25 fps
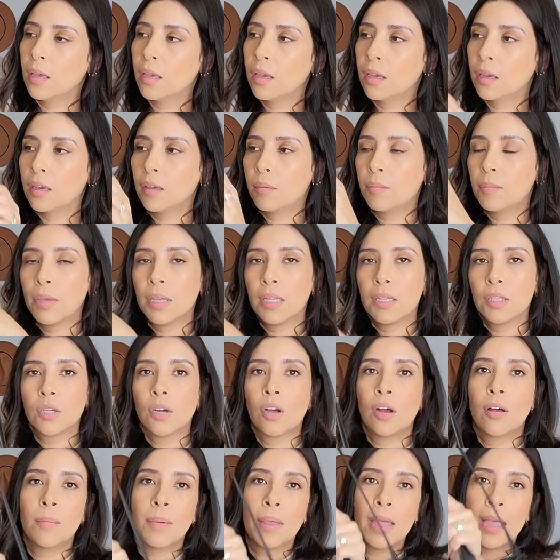It could be
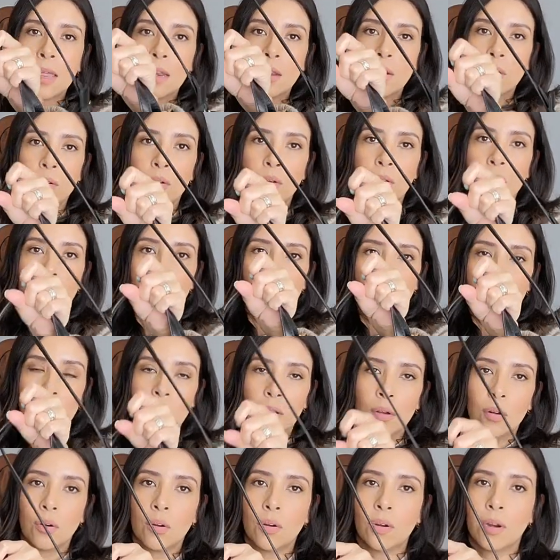top handle,
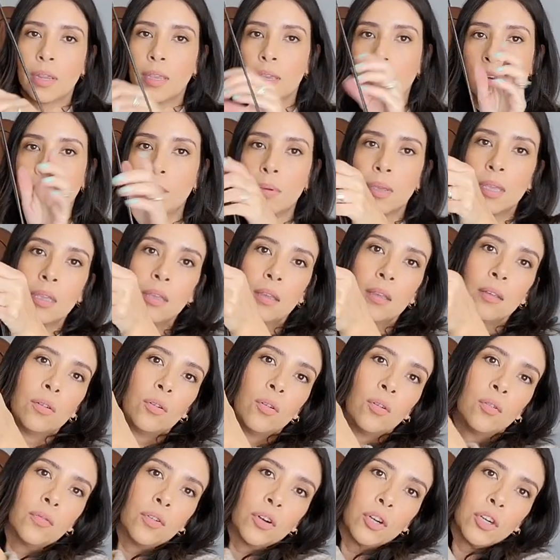or it could be
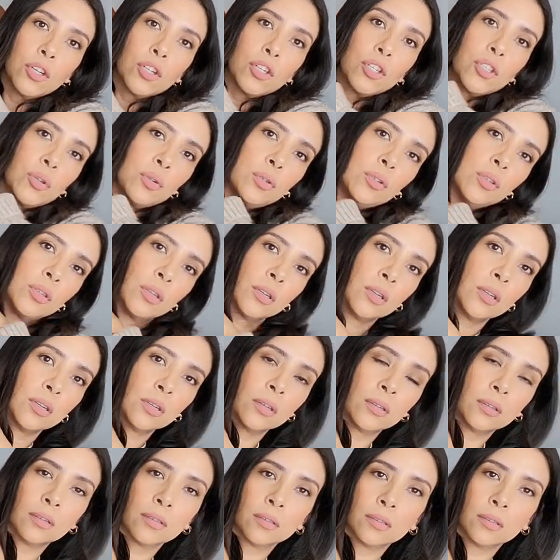over your shoulder